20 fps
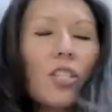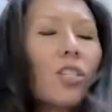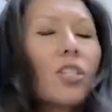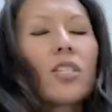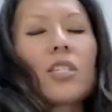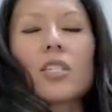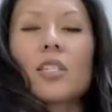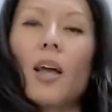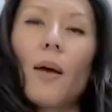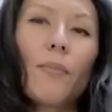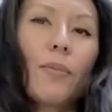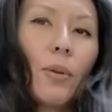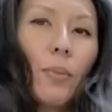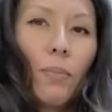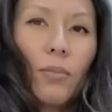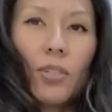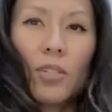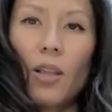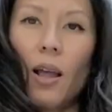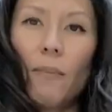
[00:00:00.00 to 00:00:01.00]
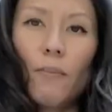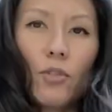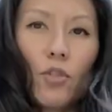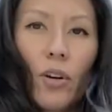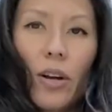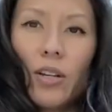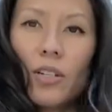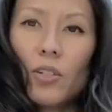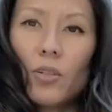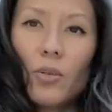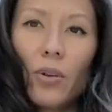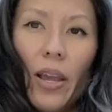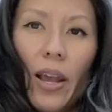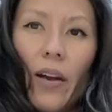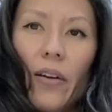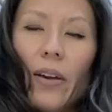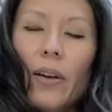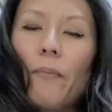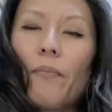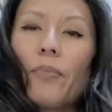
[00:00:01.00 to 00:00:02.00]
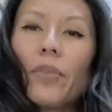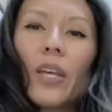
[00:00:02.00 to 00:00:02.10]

stop trying to do carry.